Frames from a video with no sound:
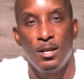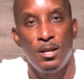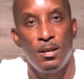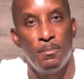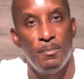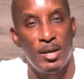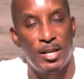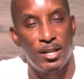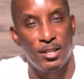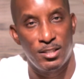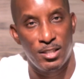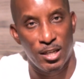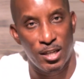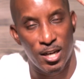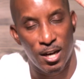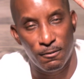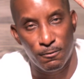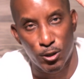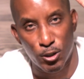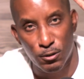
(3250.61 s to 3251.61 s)
because it
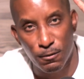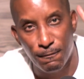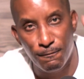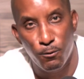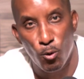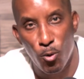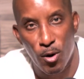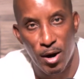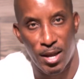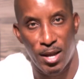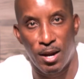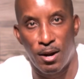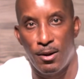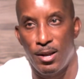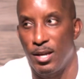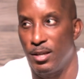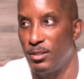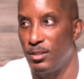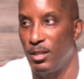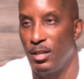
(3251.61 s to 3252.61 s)
covers four
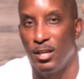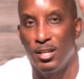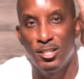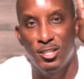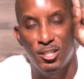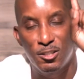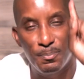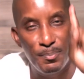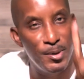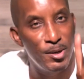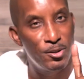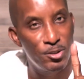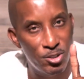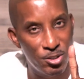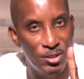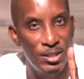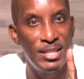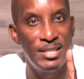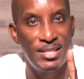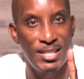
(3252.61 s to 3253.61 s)
areas
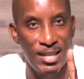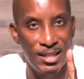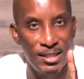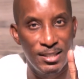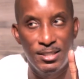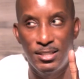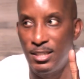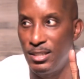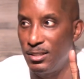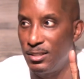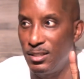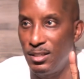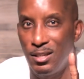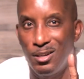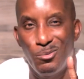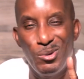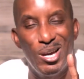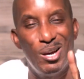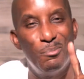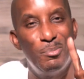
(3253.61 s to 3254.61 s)
spiritual intelligence.
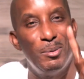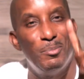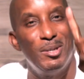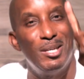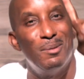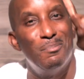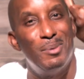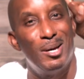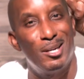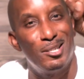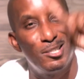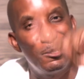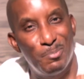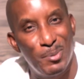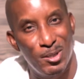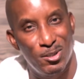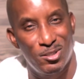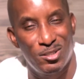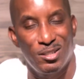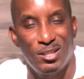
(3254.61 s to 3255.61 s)
We help people get better
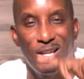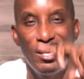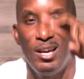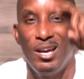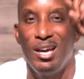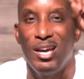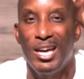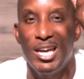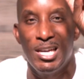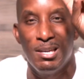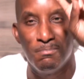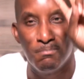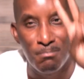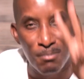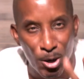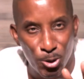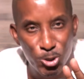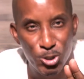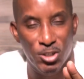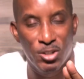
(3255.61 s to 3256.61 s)
spiritually.
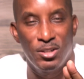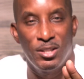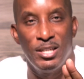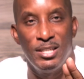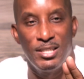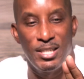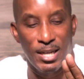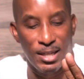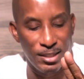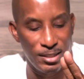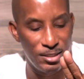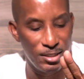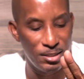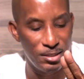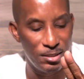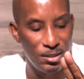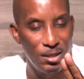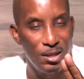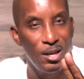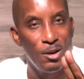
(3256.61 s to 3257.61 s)
Emotional
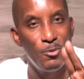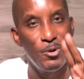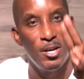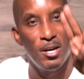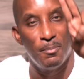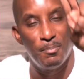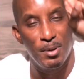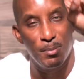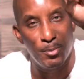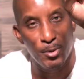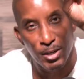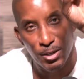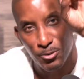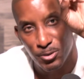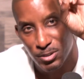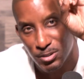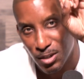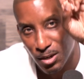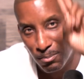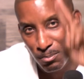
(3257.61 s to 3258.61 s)
intelligence. We help people
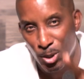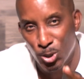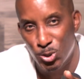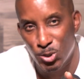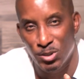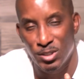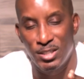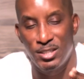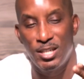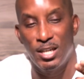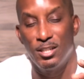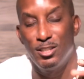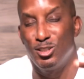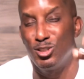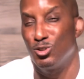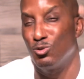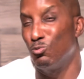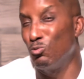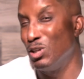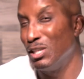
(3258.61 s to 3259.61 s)
increase their emotional
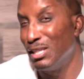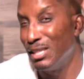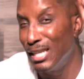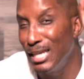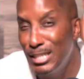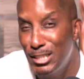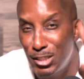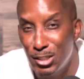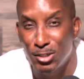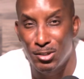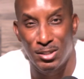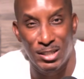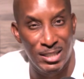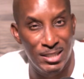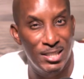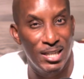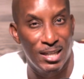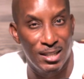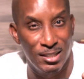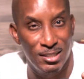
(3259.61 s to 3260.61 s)
intelligence, relational
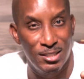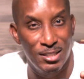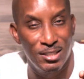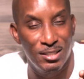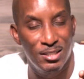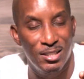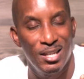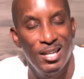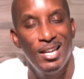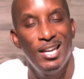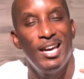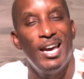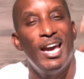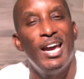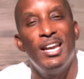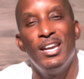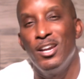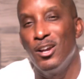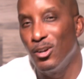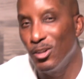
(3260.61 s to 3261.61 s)
intelligence,
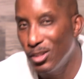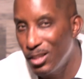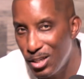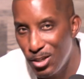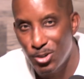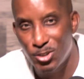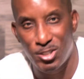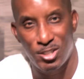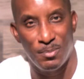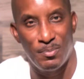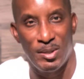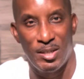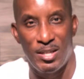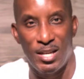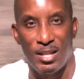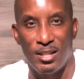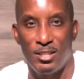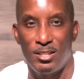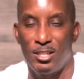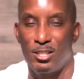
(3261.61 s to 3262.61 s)
and their leadership
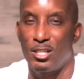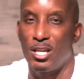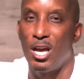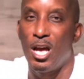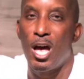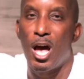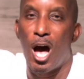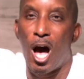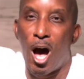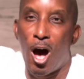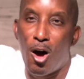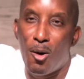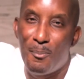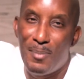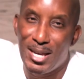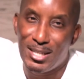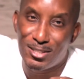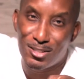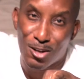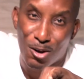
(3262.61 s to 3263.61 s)
intelligence, all
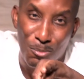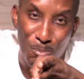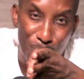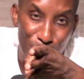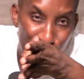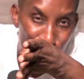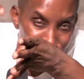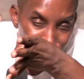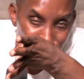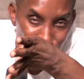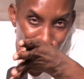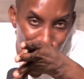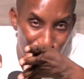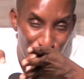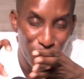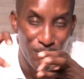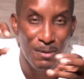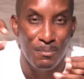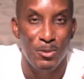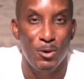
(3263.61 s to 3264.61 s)
based on principles
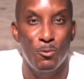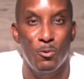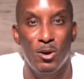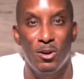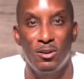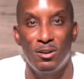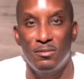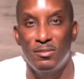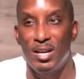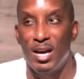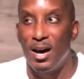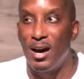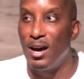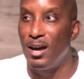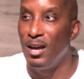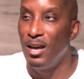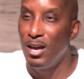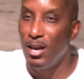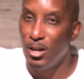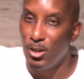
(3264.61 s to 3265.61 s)
from the Word of God,
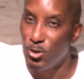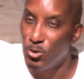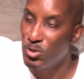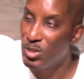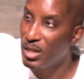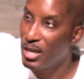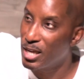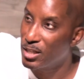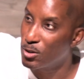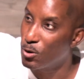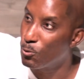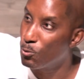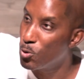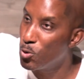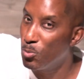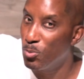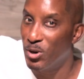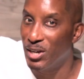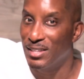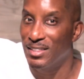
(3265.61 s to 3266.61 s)
using as a
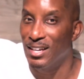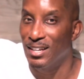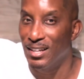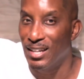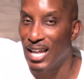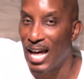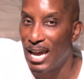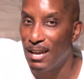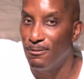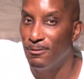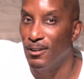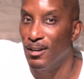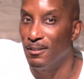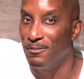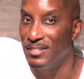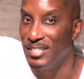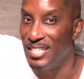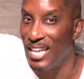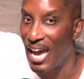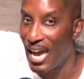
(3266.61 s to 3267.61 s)
rubric the life
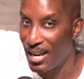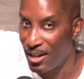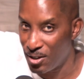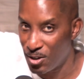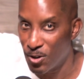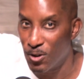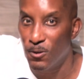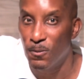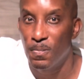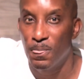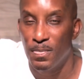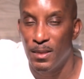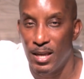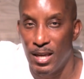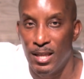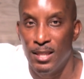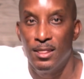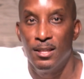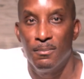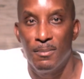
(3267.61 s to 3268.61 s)
of Daniel
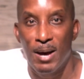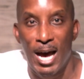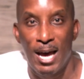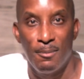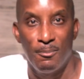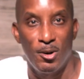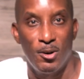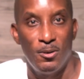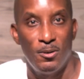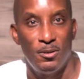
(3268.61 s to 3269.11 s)
in the Bible.